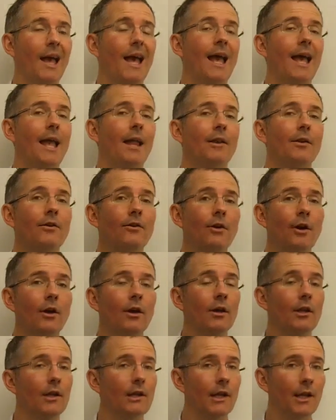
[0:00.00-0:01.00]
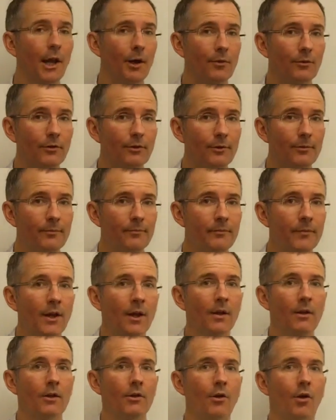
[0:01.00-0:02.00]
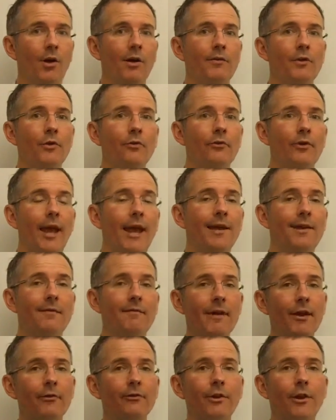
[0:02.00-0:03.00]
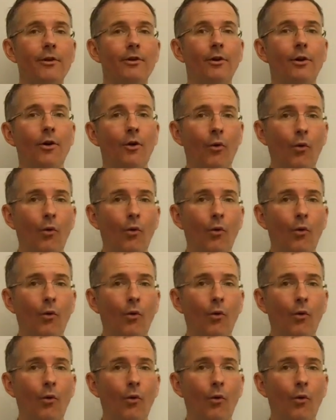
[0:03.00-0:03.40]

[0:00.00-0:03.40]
And you don't. Not if you stayed invested